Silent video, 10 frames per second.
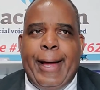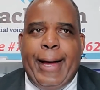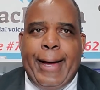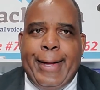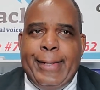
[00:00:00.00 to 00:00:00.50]

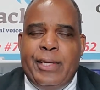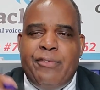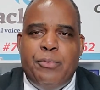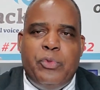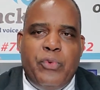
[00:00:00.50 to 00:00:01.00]
The
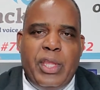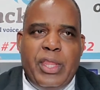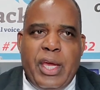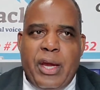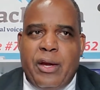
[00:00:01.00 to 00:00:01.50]
difference between
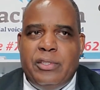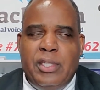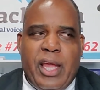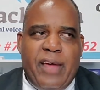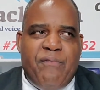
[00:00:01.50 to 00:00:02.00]
theirs
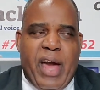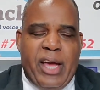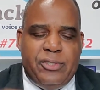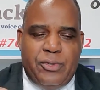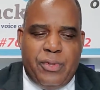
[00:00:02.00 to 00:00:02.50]
and like
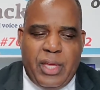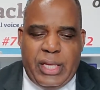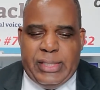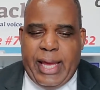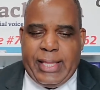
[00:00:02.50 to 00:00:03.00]
Pfizer and
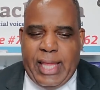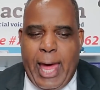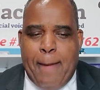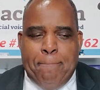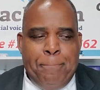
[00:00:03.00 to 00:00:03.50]
things like
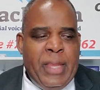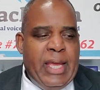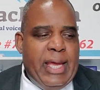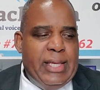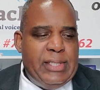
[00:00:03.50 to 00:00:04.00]
that
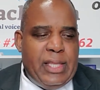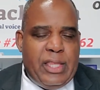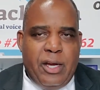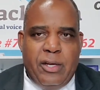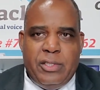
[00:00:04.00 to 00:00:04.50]
is that
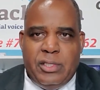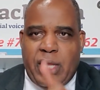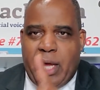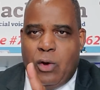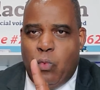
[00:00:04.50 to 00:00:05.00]
theirs is
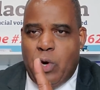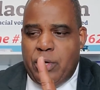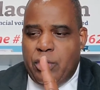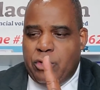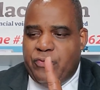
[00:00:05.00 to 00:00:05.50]
like a
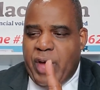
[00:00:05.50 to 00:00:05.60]
one-dose